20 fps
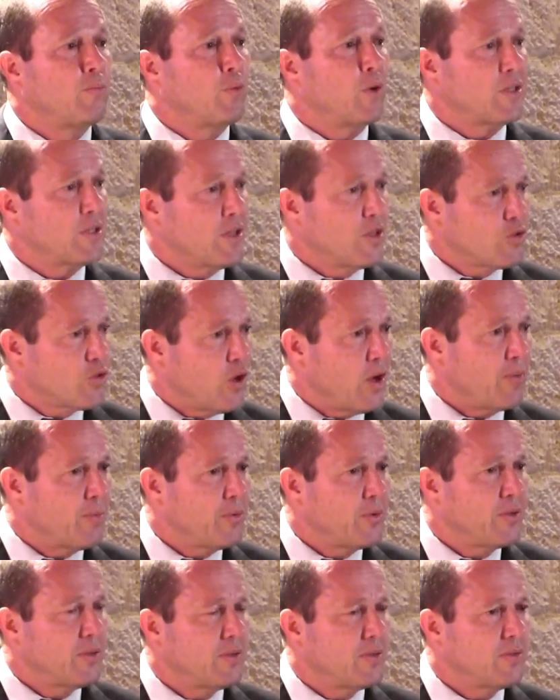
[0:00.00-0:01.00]
President
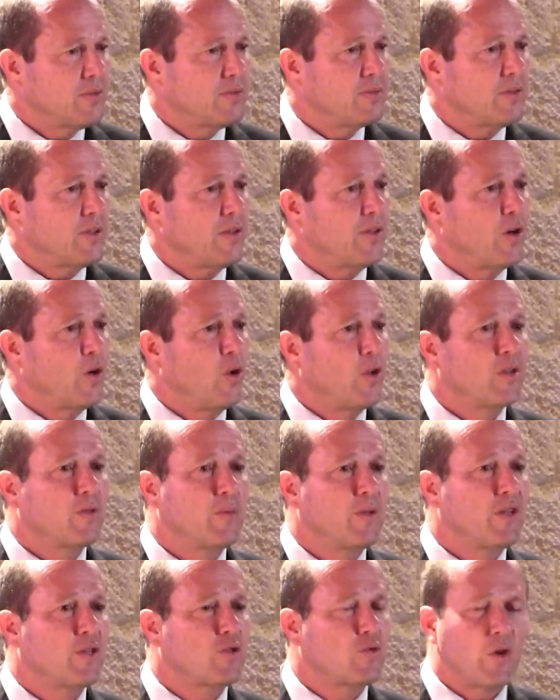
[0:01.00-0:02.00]
Trump and the whole
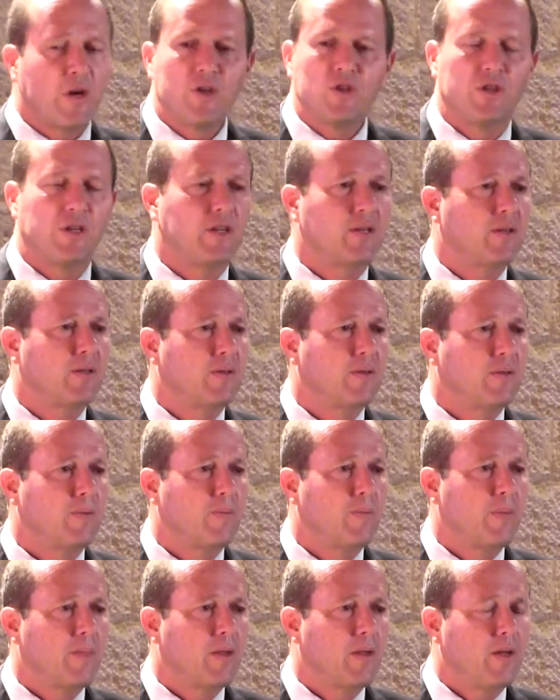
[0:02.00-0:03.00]
administration,
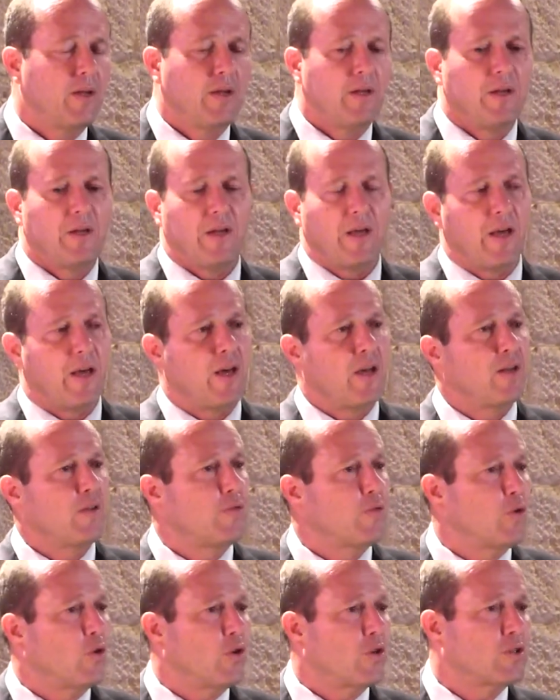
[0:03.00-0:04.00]
and
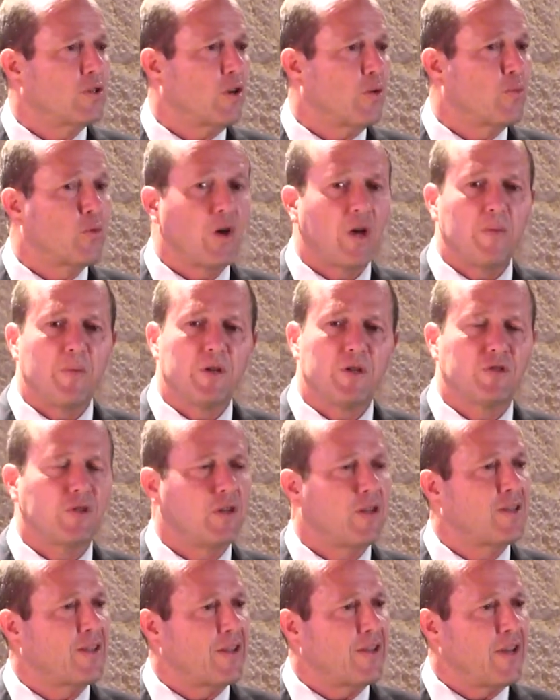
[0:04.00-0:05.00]
of course our Prime Minister
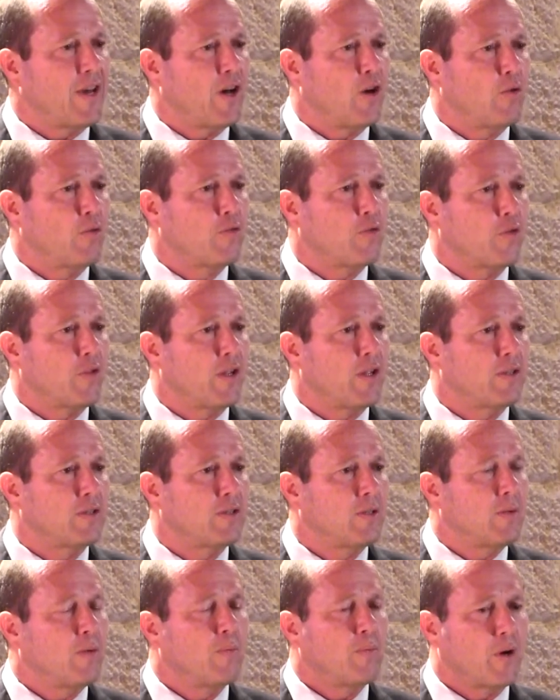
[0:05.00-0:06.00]
Netanyahu for
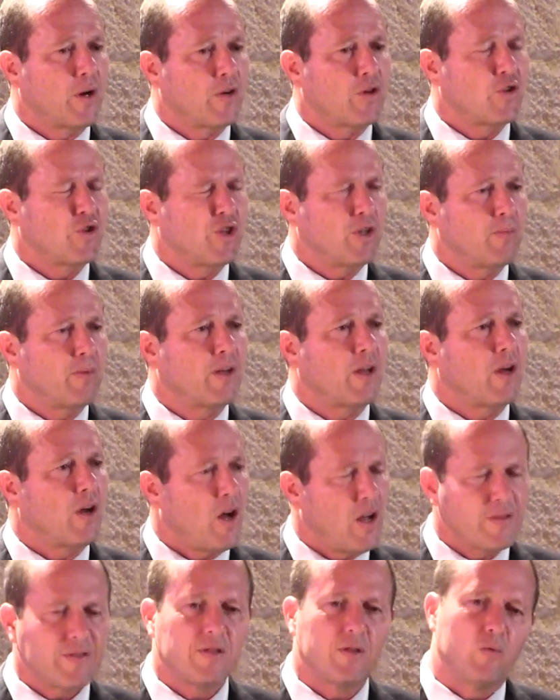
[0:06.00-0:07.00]
that partnership. But I
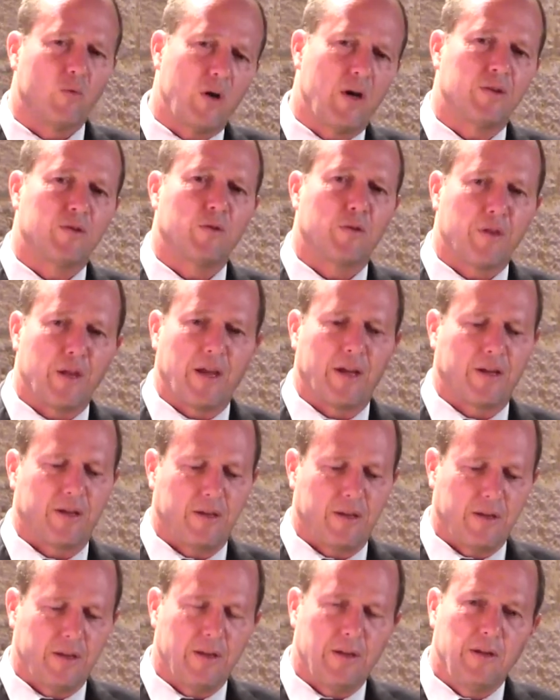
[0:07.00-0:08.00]
also want to thank
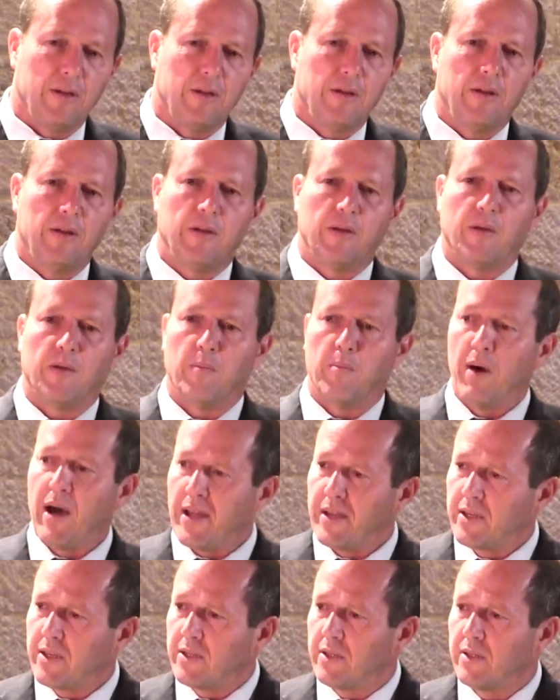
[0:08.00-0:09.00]

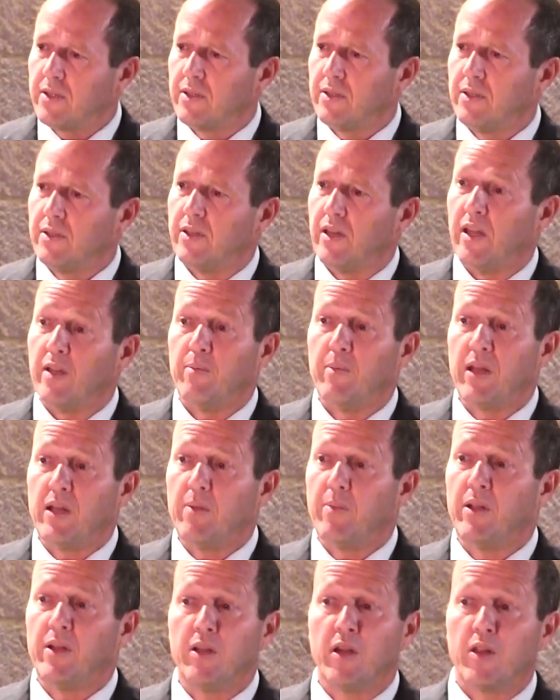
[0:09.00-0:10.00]
Mike and
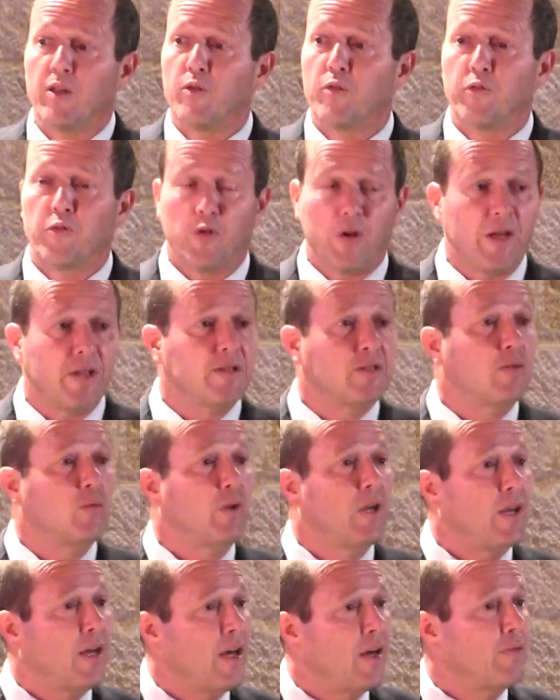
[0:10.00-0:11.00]
many, many other friends that
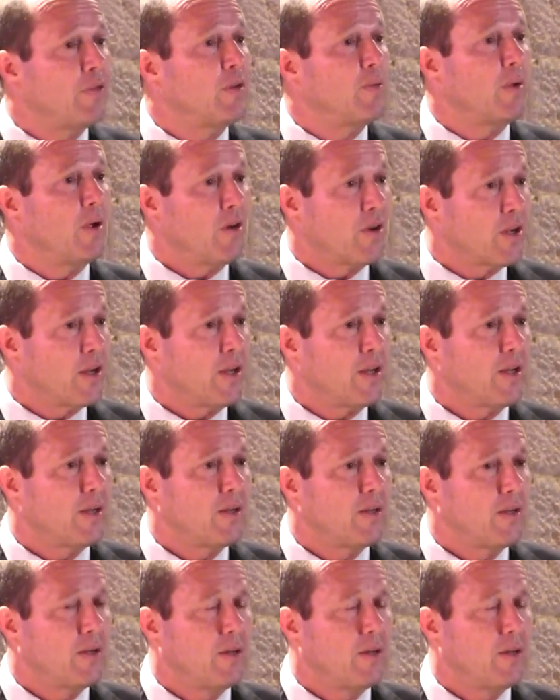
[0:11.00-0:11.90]
we have in America